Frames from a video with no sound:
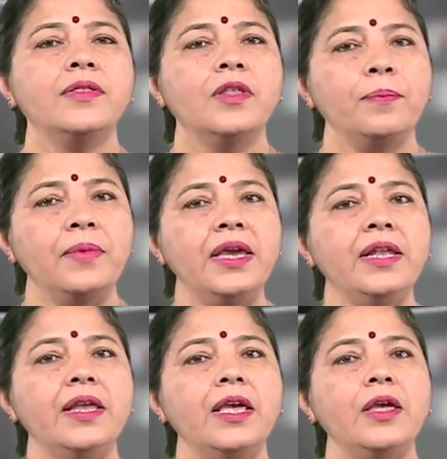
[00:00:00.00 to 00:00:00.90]
The
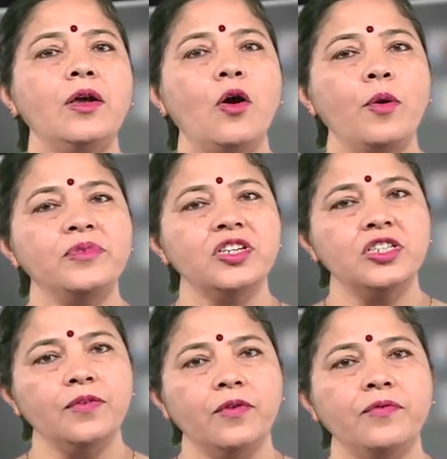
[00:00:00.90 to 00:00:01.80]
main
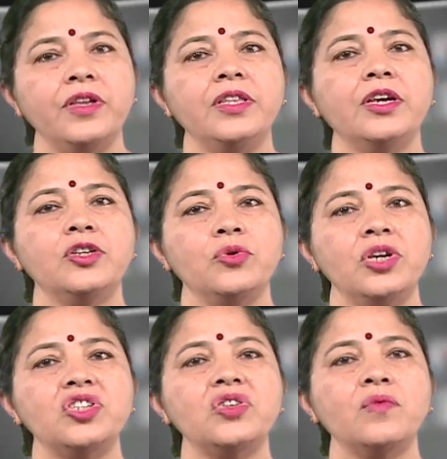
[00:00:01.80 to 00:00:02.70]
objective of Vedic
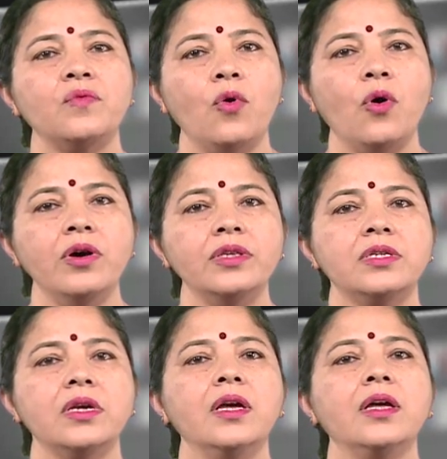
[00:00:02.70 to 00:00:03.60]
education was